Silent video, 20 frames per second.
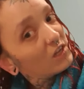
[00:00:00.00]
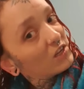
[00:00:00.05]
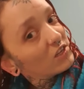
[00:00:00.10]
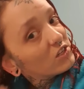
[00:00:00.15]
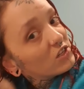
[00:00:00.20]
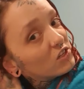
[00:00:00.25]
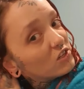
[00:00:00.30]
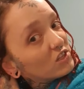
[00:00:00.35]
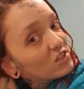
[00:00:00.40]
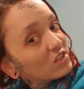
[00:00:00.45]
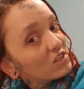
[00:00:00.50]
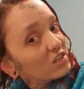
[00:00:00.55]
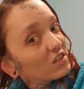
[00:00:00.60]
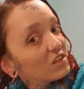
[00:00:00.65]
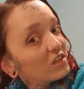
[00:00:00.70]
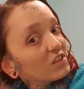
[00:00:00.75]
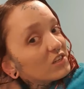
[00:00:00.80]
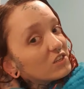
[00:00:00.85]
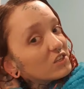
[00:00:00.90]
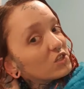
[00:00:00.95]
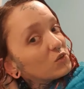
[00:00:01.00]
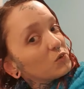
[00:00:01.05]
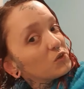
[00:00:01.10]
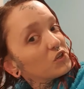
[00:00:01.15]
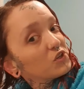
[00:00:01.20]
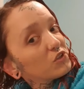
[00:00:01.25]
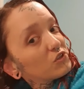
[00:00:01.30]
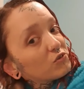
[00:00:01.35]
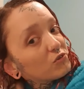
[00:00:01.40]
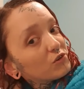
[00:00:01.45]
So this will kind of
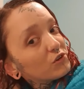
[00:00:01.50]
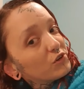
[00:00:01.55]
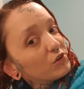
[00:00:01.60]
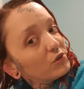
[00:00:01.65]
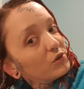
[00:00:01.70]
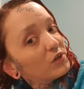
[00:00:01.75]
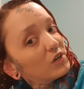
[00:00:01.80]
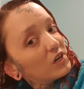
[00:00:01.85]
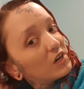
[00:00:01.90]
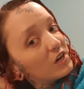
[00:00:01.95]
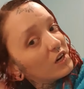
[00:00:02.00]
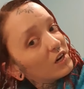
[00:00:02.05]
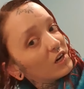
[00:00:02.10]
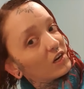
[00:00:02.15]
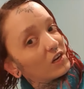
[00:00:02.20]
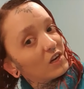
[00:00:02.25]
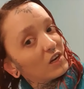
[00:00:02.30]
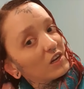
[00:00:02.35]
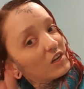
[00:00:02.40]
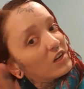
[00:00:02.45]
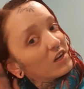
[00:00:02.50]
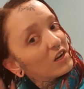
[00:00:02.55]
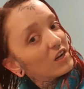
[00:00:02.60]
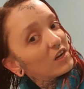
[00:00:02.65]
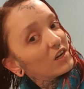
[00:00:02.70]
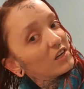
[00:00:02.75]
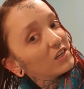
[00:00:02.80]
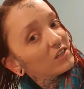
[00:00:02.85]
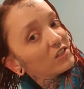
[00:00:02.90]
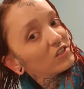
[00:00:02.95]
squish through,
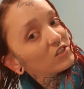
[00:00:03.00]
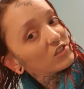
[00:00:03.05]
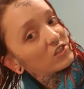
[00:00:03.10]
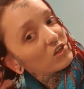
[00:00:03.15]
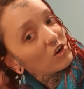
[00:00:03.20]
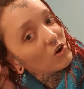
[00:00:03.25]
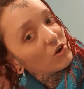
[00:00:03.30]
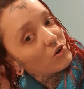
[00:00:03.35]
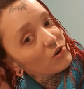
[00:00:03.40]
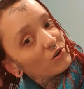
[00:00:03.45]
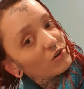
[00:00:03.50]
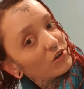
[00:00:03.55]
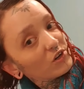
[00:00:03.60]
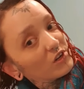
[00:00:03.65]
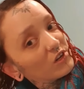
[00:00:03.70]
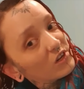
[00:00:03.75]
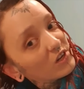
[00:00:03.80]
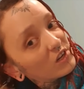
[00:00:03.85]
kind of just coat